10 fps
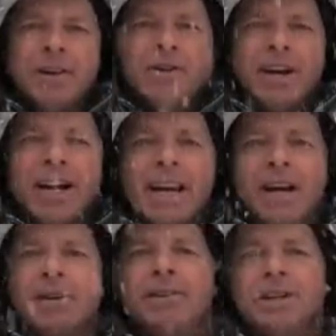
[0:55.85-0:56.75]
underlying
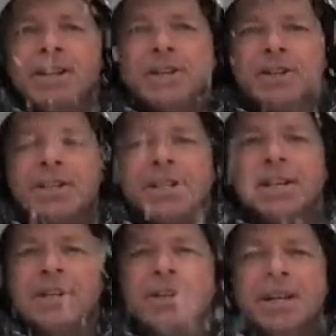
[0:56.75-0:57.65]
health conditions
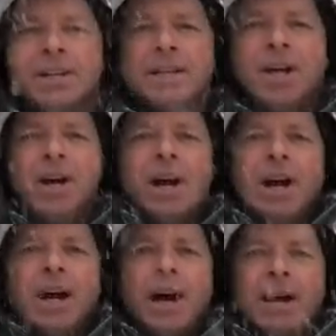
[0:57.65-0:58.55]
such as
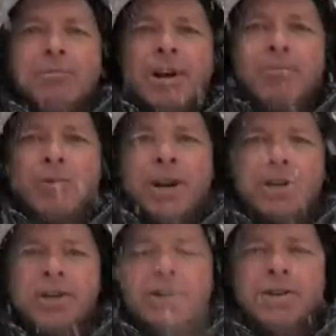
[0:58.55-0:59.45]
high blood
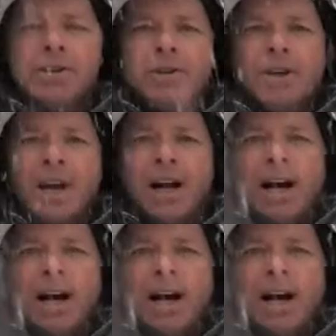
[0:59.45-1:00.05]
pressure,